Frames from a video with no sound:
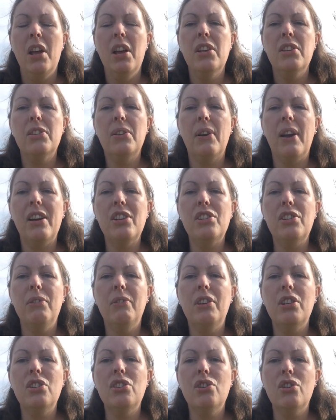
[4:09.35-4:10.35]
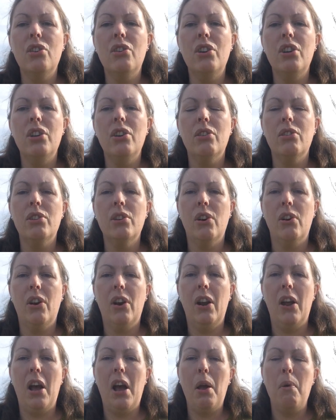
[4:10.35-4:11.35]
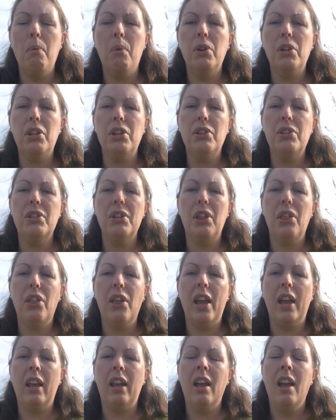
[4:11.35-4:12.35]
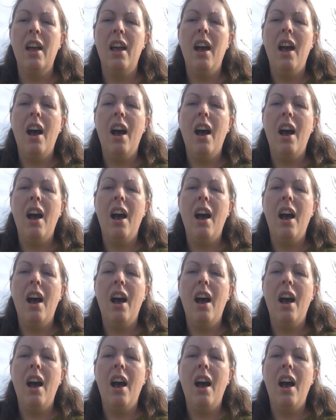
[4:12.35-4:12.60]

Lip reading: So as you enjoy your chocolate, I want you to think,